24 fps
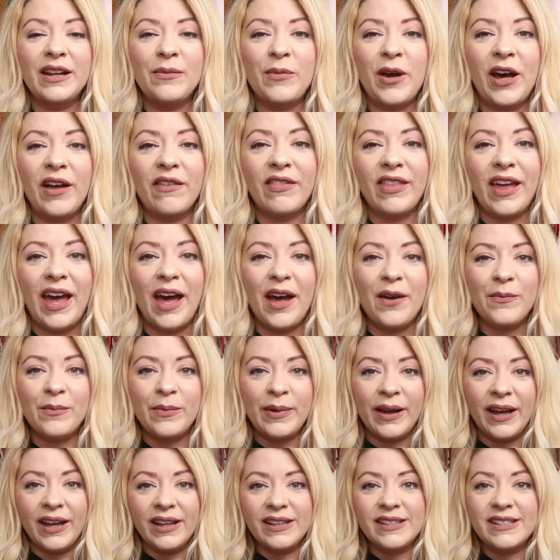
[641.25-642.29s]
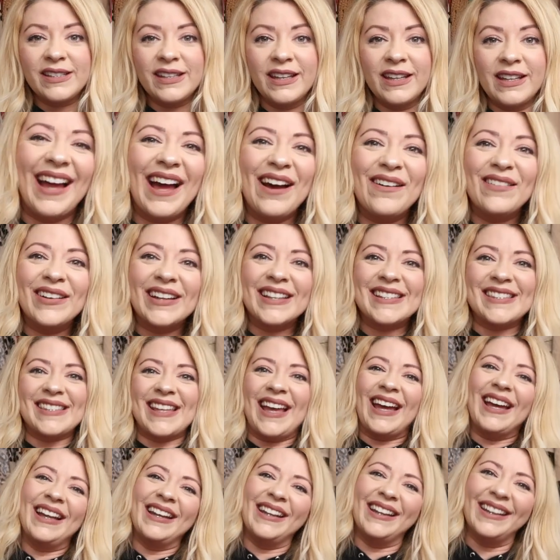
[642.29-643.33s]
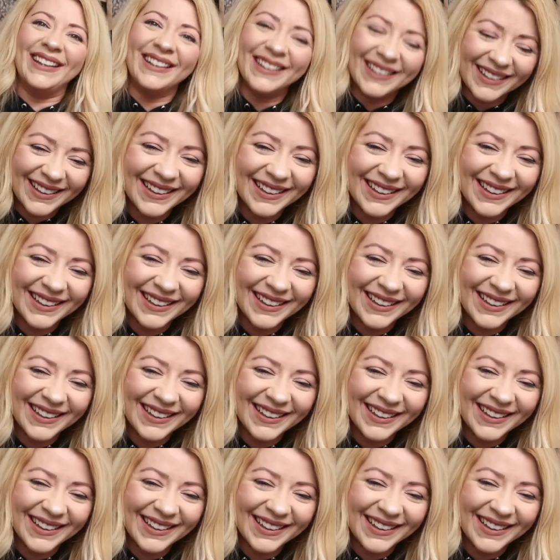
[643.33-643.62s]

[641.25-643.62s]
about that but how exciting